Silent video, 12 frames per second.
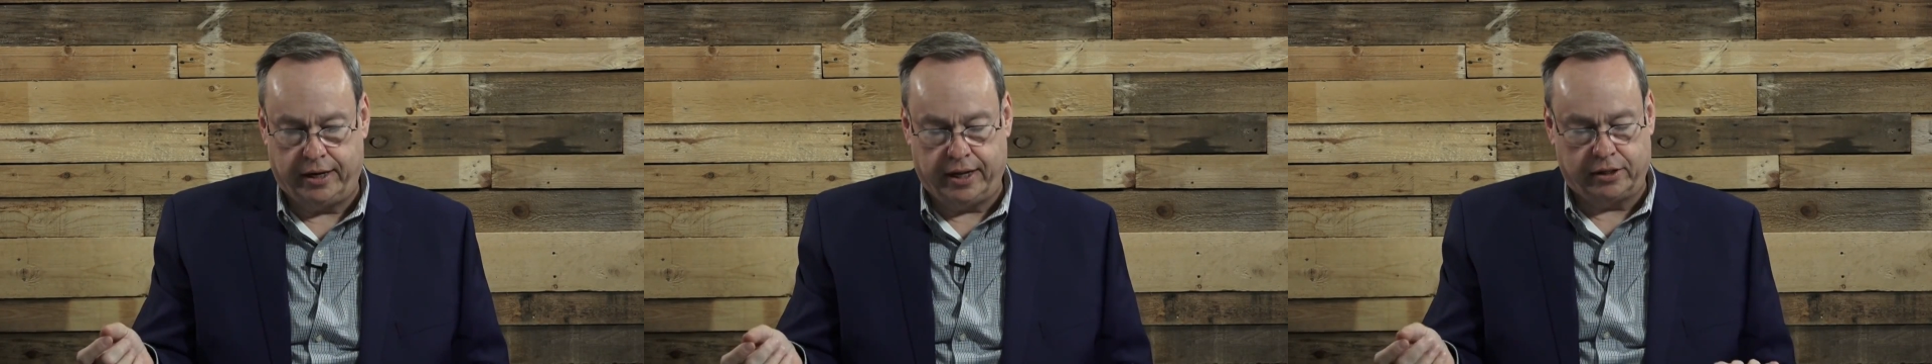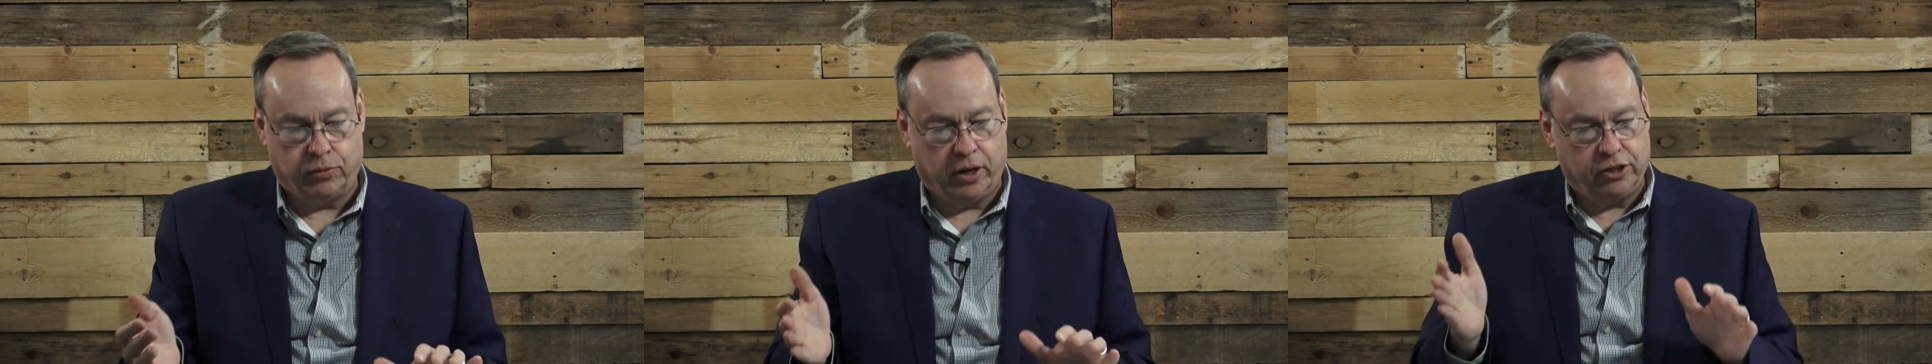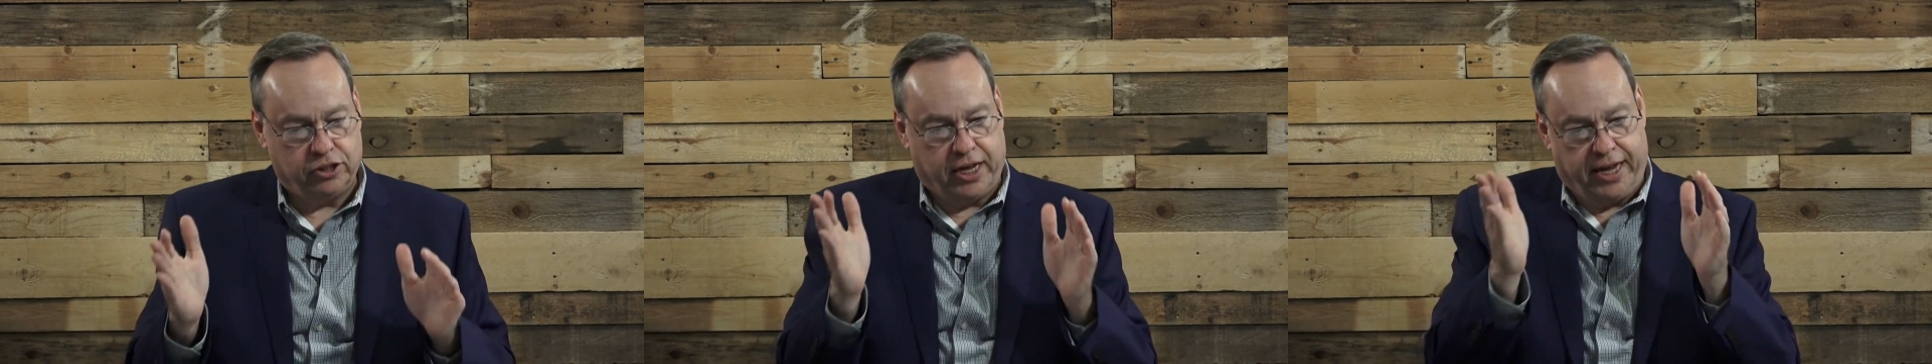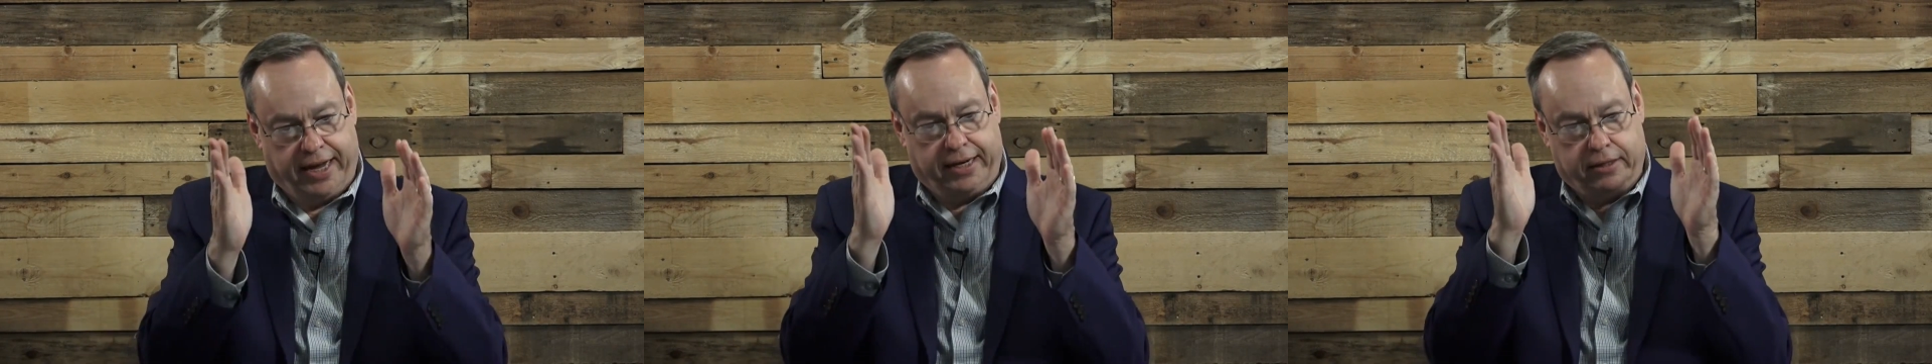That's why he's
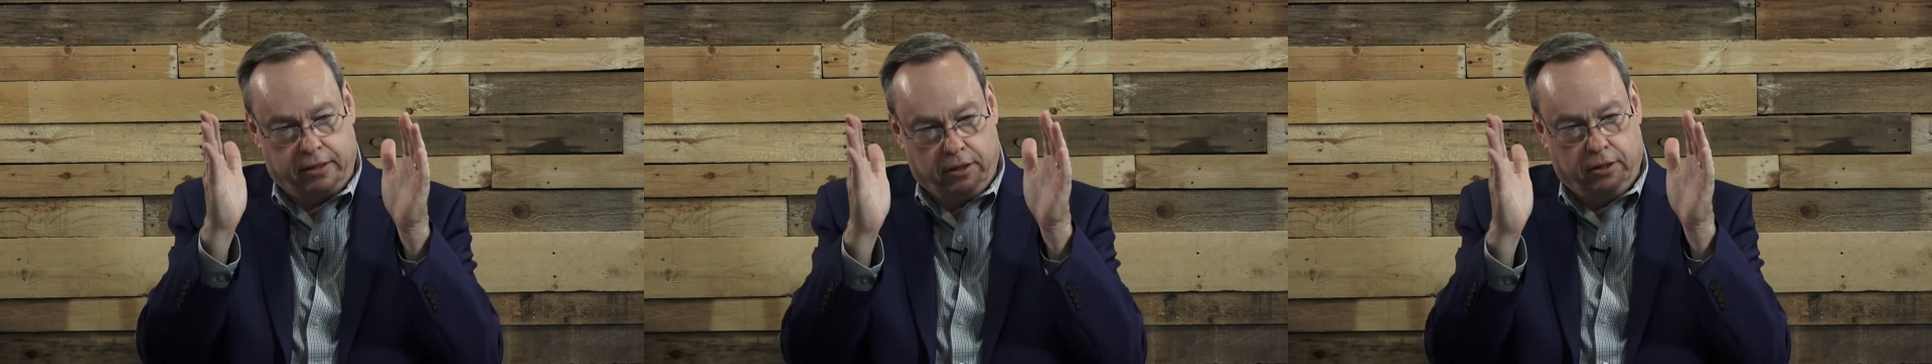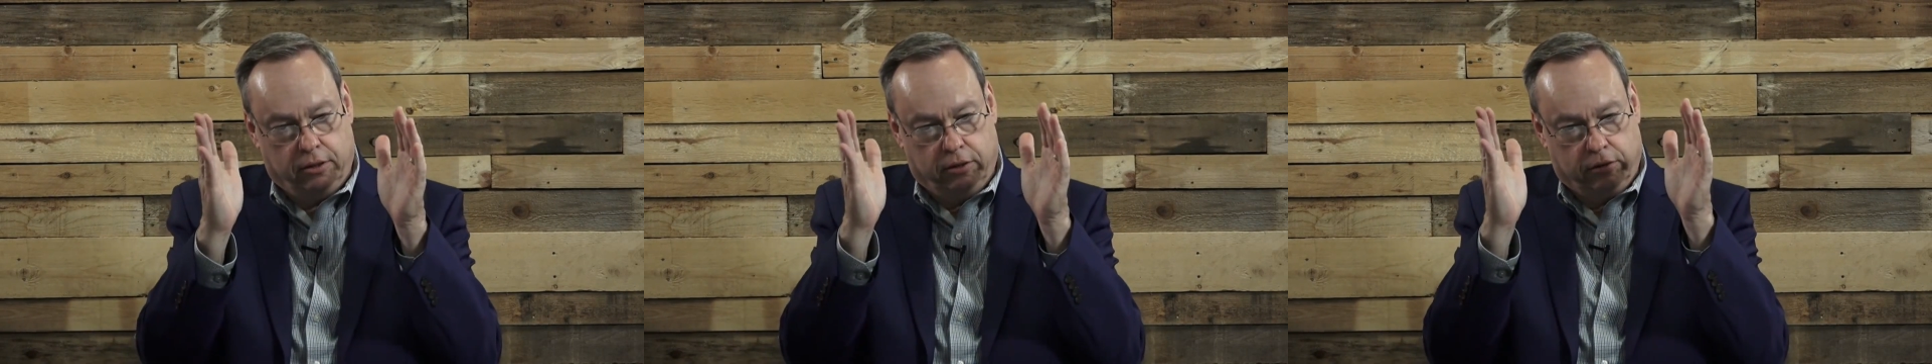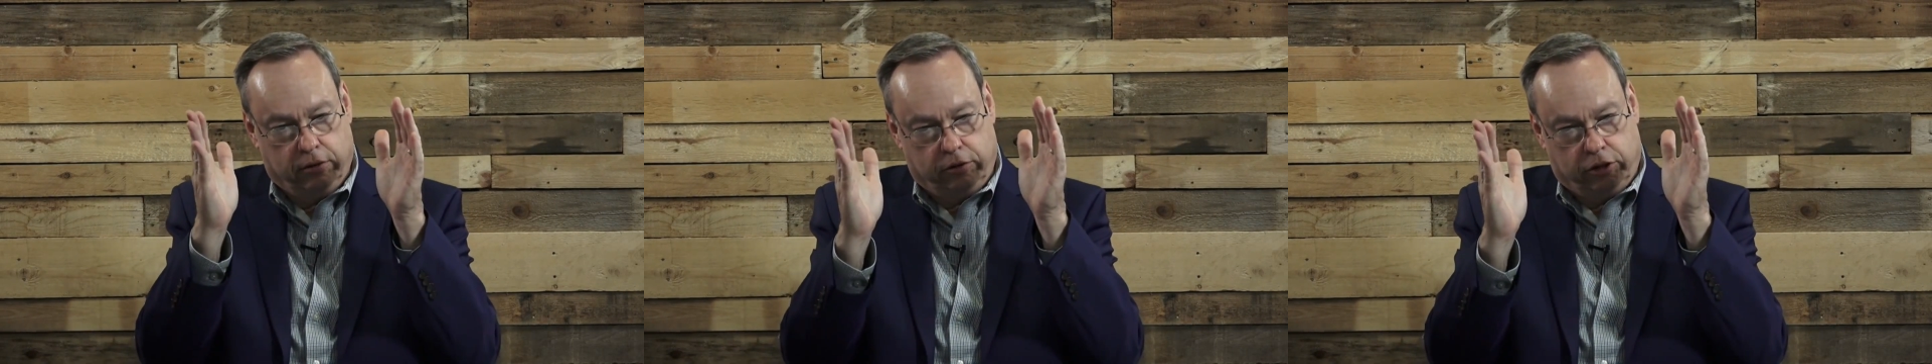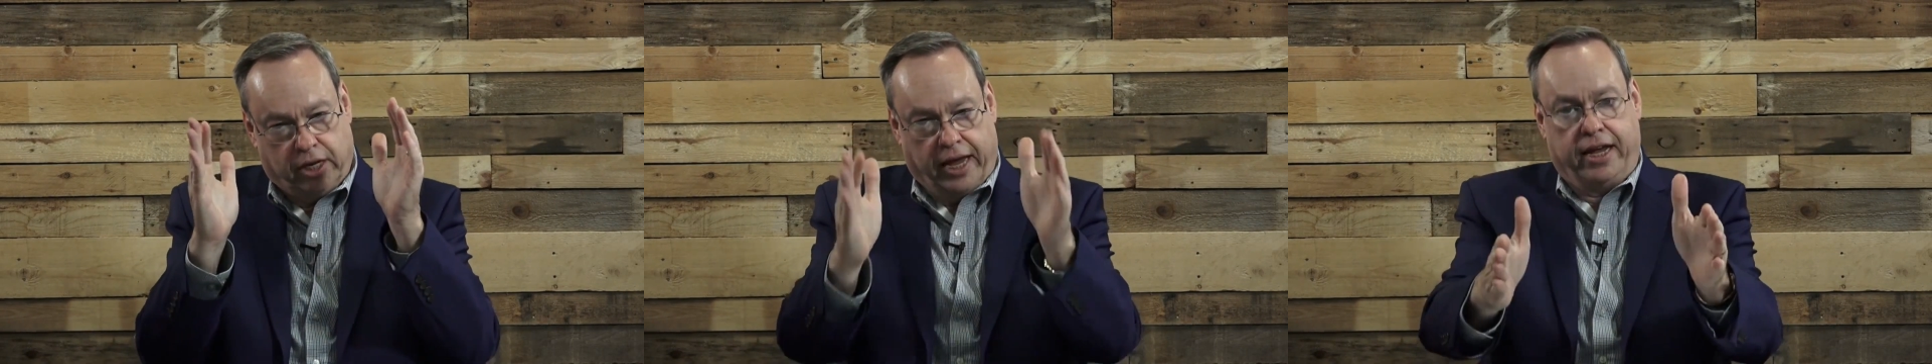saying,
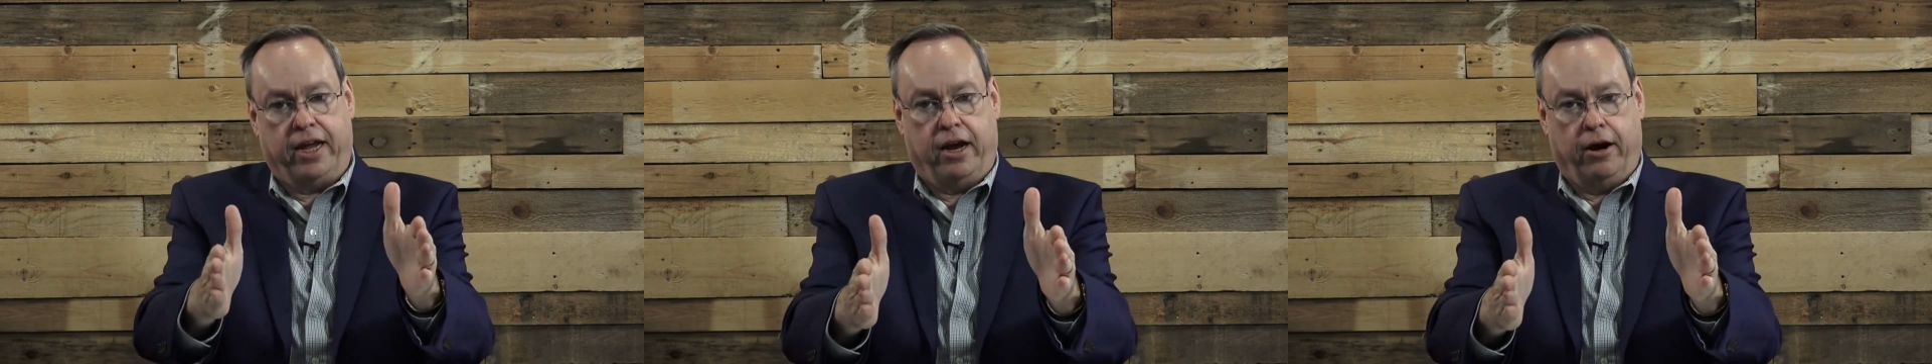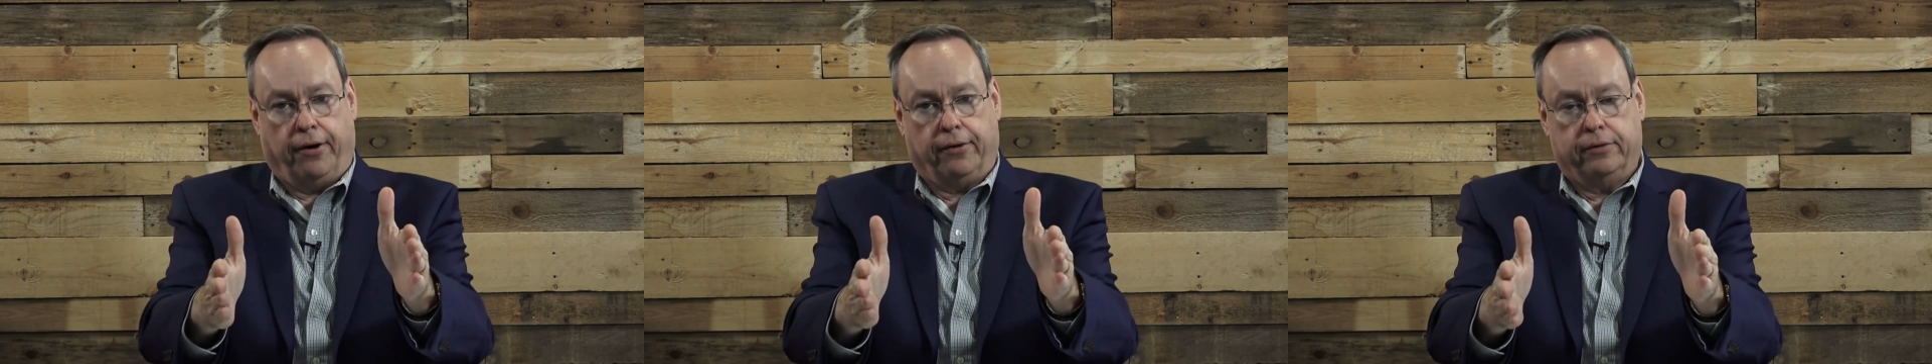stay here.